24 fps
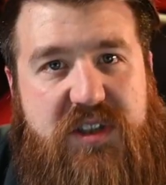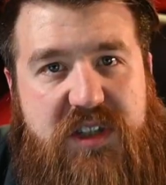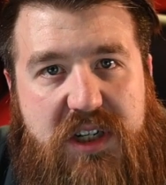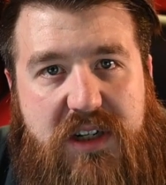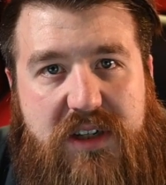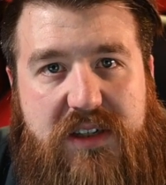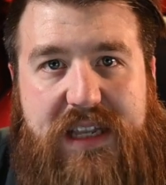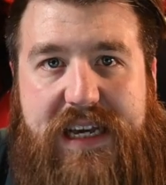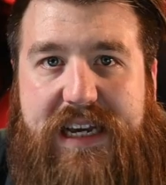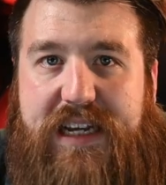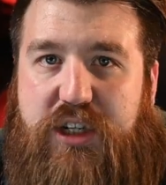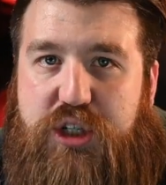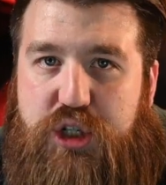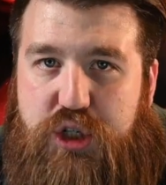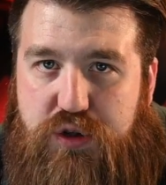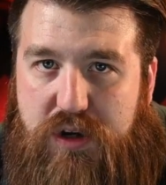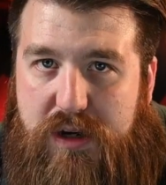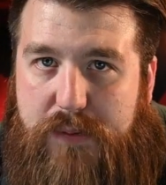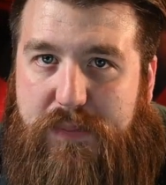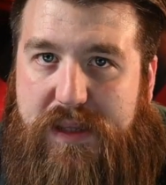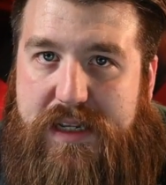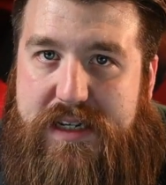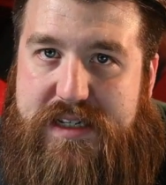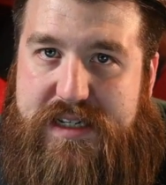still
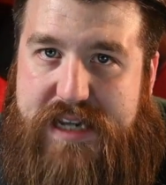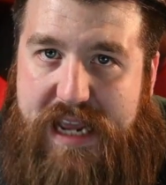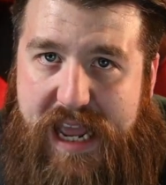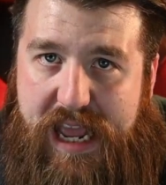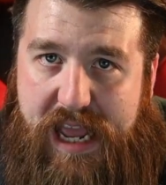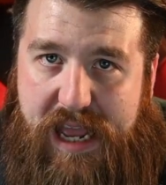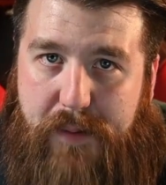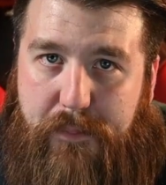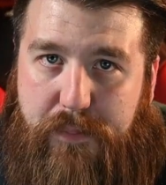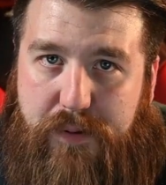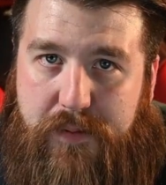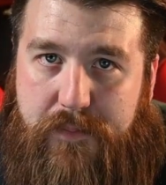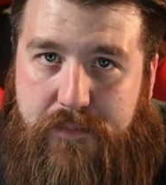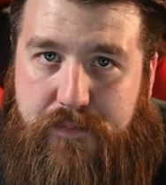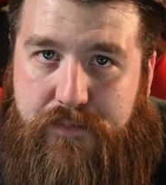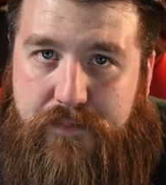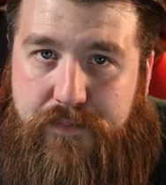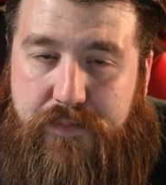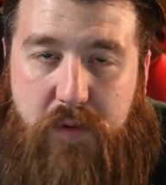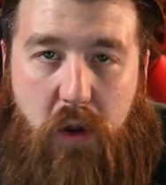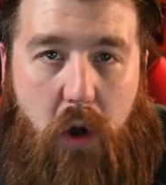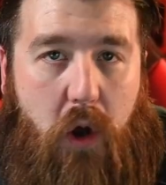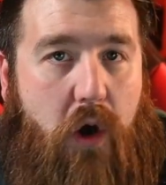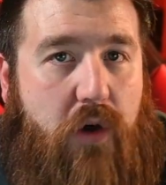extremely damp,
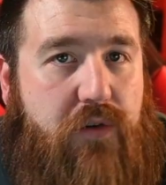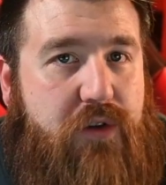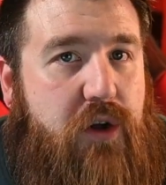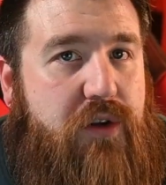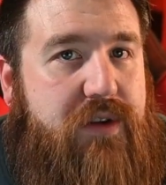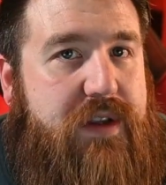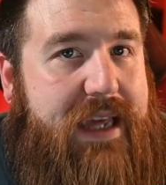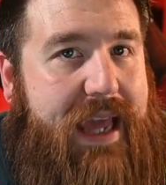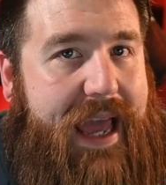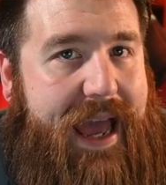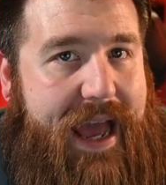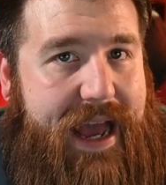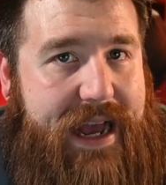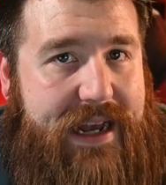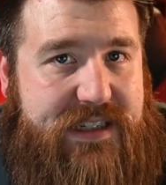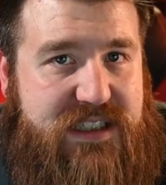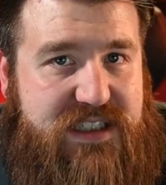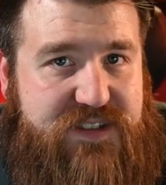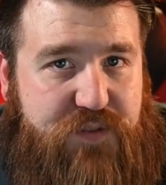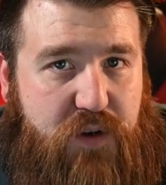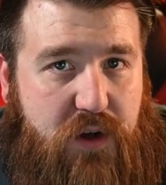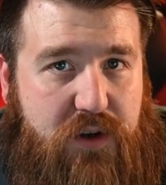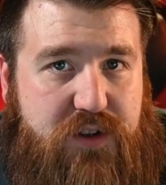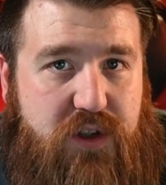although the
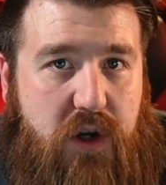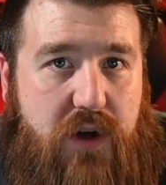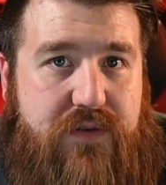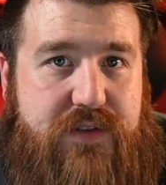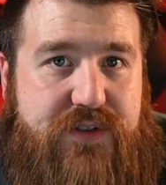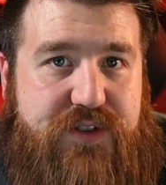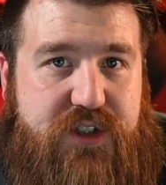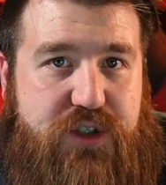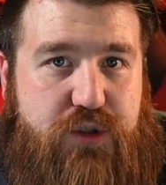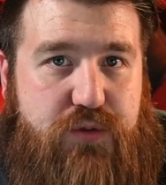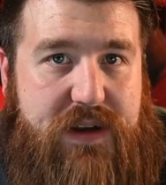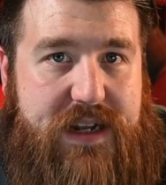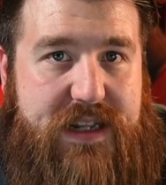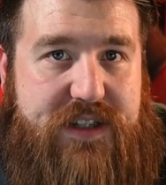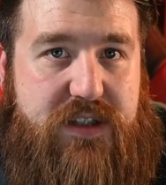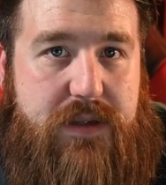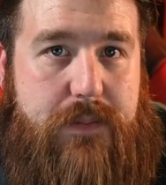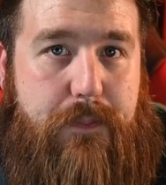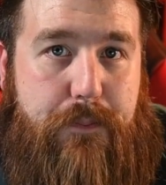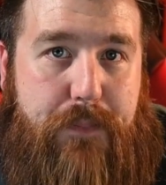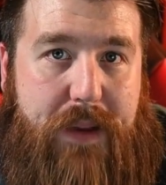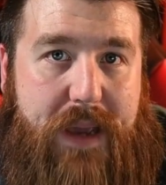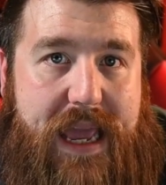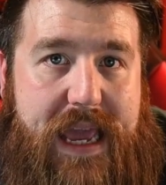asphalt on the streets
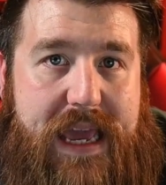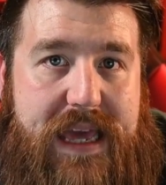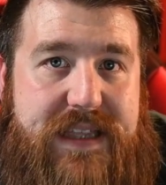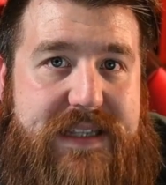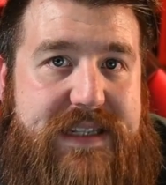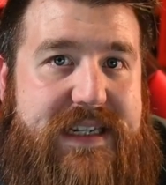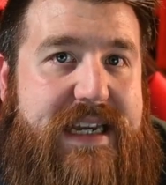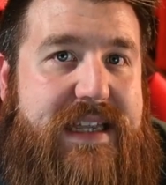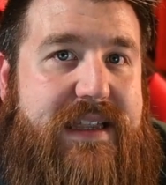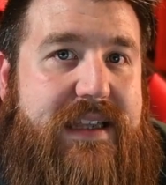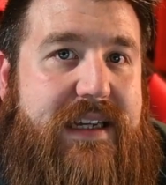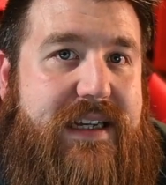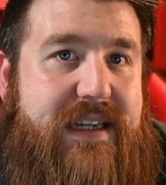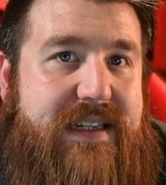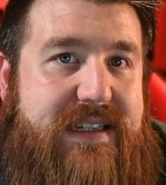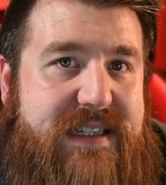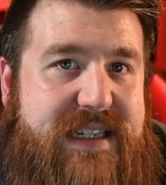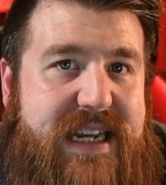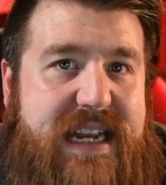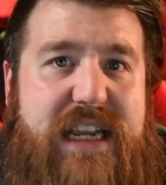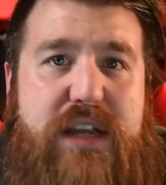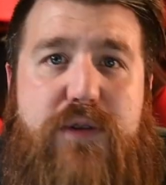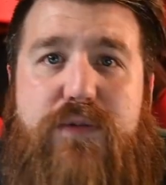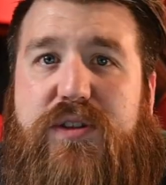bathed in the
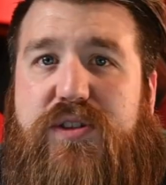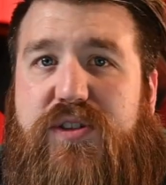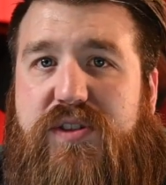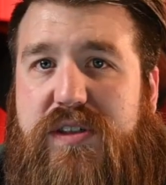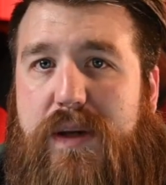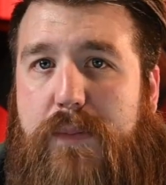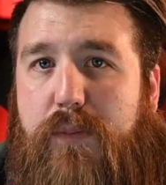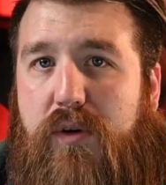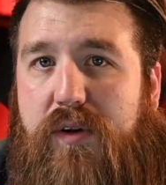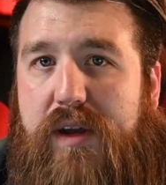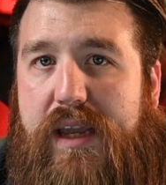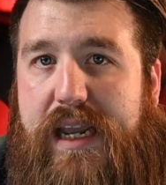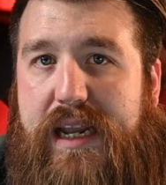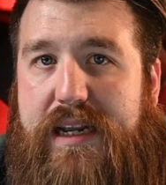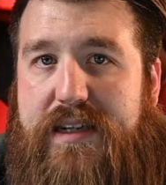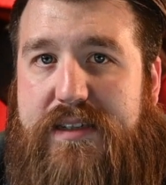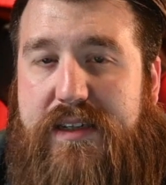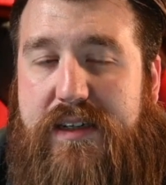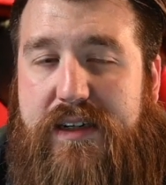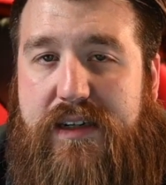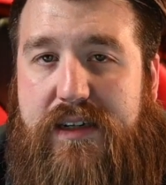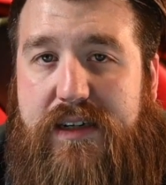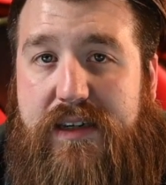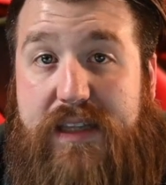continuous summer
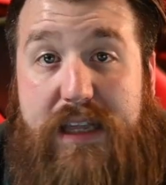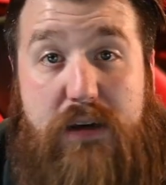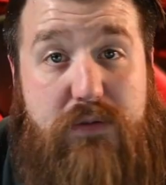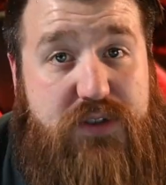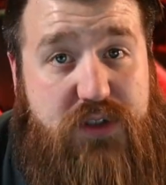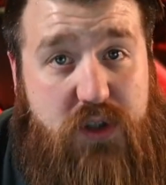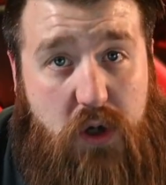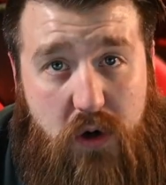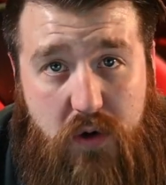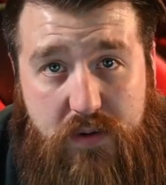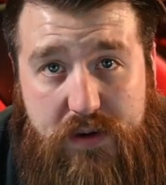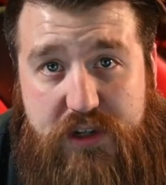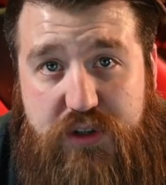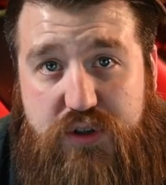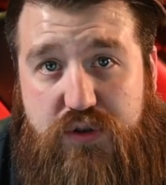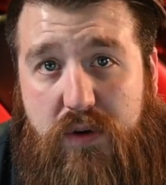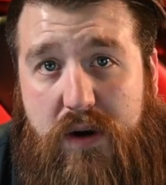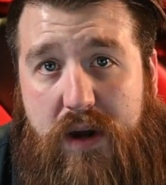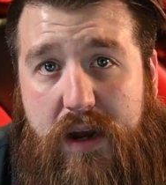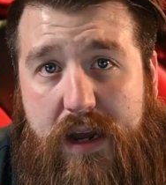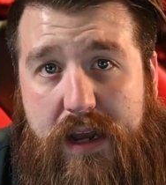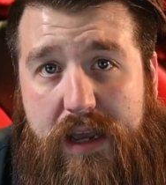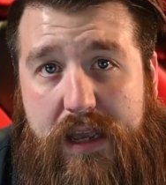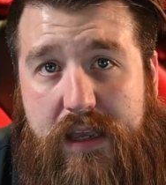heat that was already
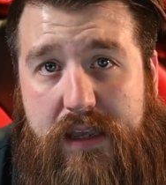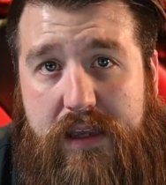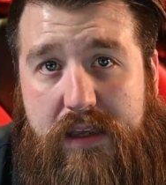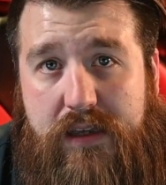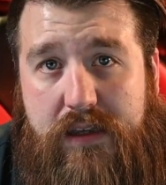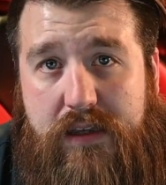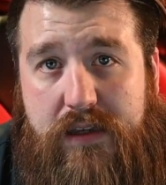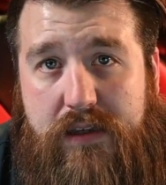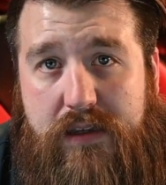dry.